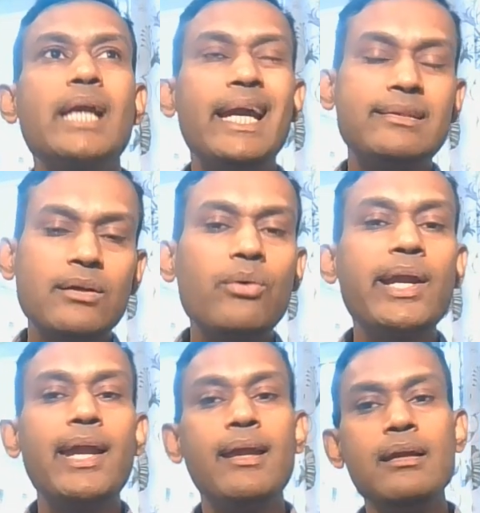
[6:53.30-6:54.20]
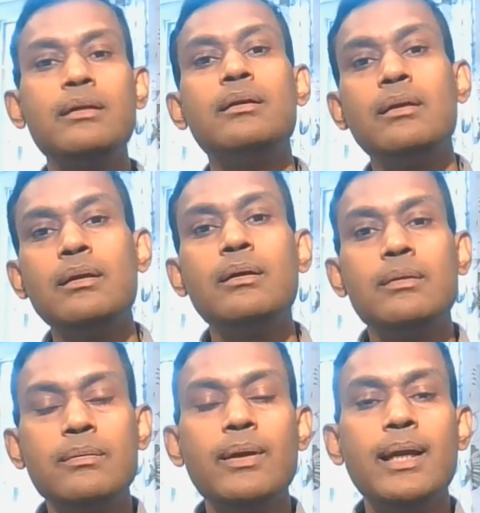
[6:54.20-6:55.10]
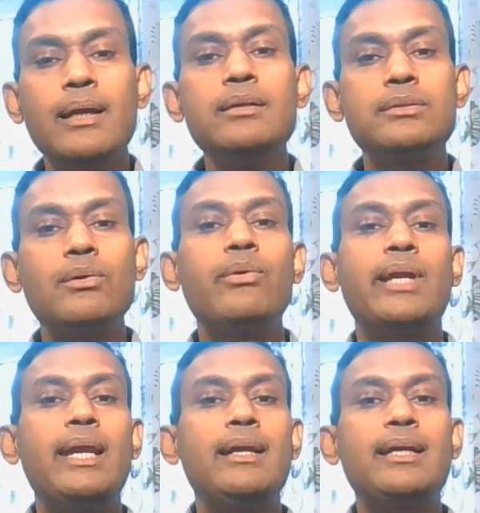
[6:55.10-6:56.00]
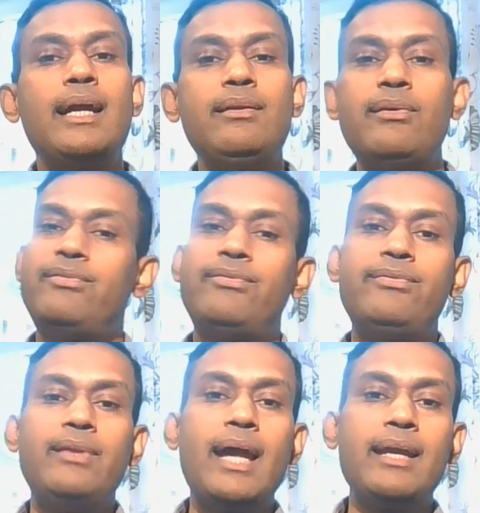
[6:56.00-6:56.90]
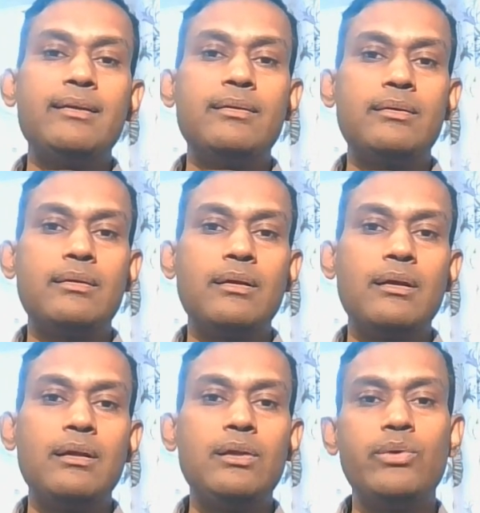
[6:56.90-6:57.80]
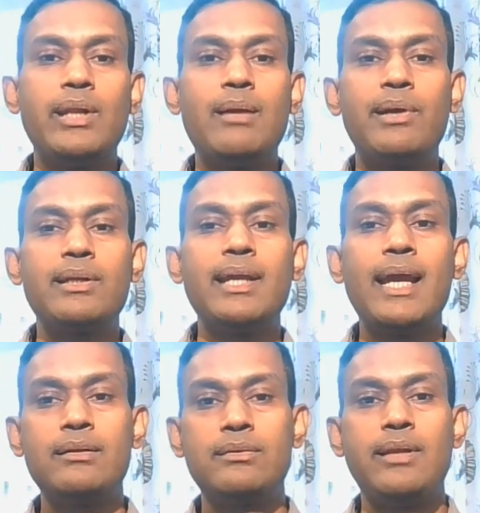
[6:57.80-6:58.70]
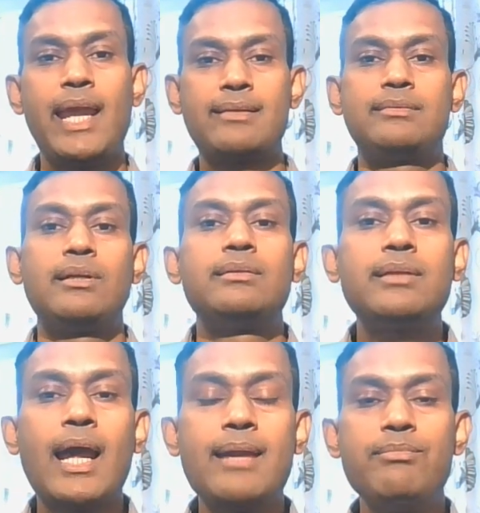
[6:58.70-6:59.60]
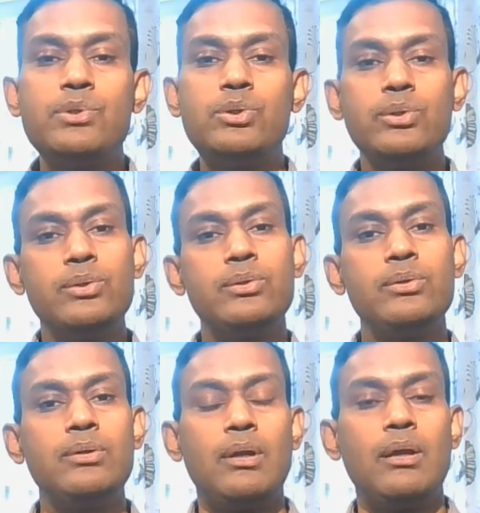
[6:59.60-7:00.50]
it's okay. It's okay, kind of like you never get extra time to,